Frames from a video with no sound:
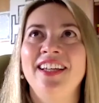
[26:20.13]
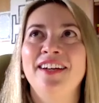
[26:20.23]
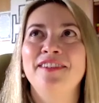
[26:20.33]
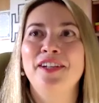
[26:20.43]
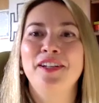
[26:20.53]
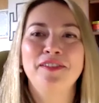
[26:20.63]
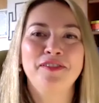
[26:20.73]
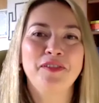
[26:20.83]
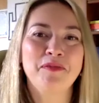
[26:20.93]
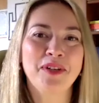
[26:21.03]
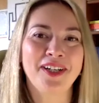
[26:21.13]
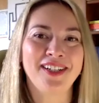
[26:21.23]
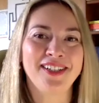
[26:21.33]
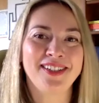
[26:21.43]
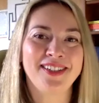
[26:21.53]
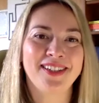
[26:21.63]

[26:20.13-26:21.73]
have a love for words,